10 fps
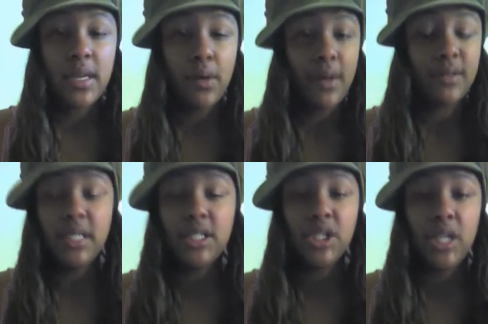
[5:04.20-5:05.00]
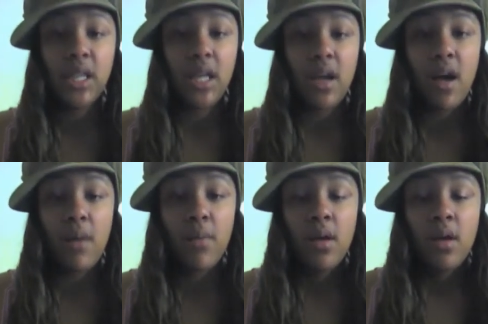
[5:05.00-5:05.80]
I don't have to touch anything
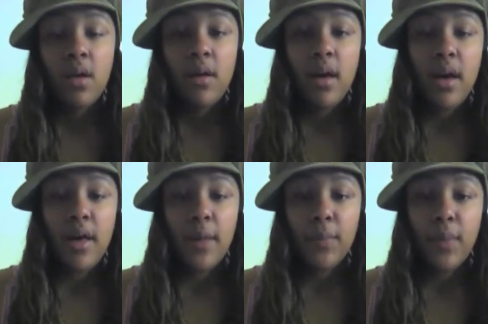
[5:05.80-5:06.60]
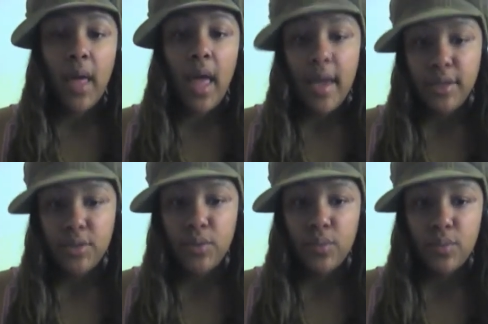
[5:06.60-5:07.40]
up. Um, but I
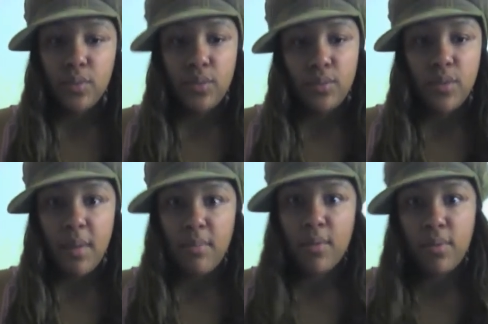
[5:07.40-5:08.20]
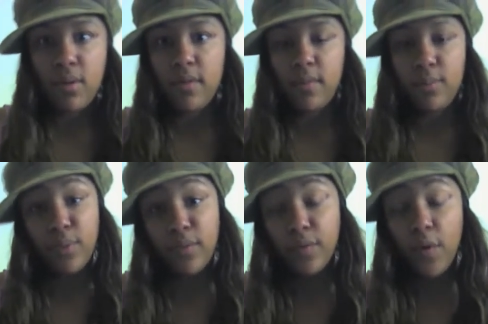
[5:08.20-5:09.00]
do remember
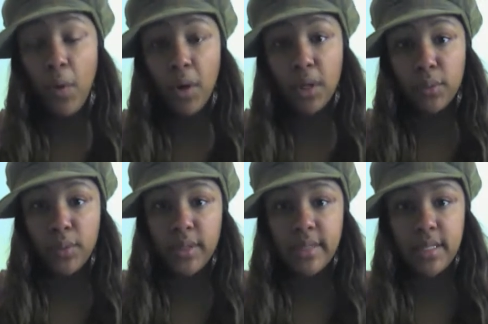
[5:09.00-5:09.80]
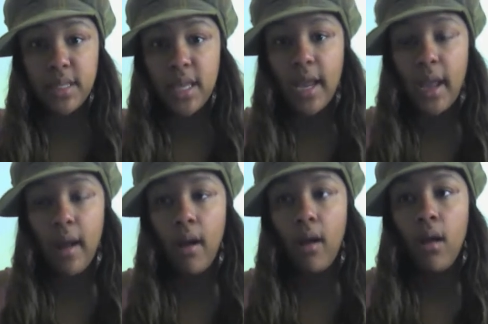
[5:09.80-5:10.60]
before with synthetic
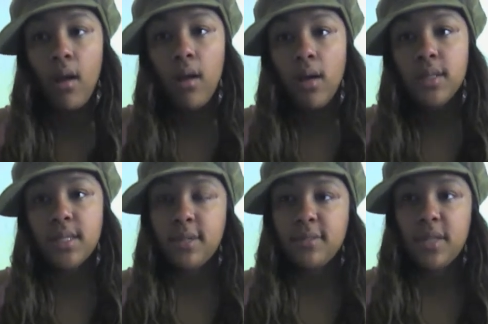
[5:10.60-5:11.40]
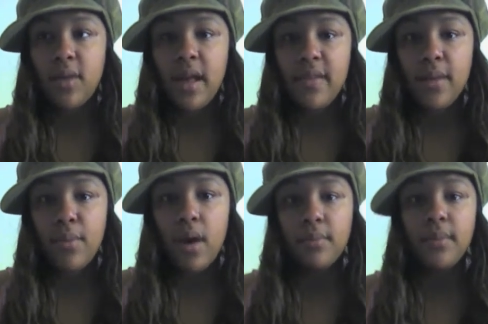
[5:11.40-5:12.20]
hair, sometimes I would have that
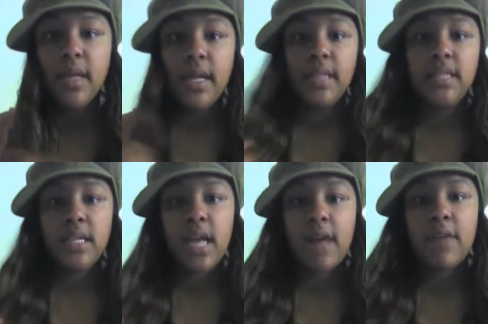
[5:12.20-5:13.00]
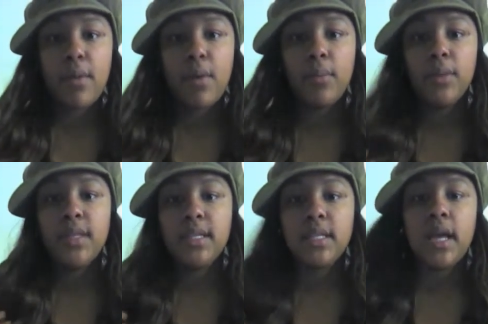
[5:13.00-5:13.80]
problem, and I did have that problem
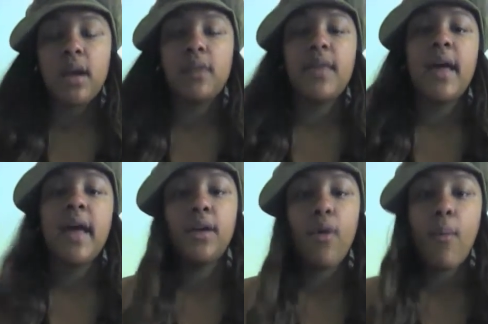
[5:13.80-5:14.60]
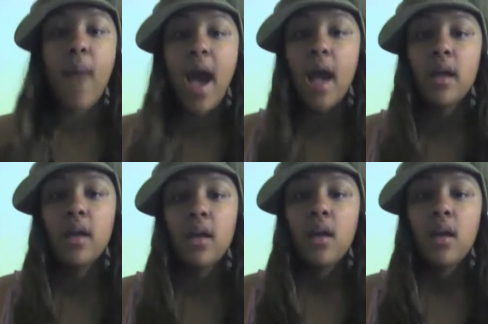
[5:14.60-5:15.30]
with this hair that I had to go back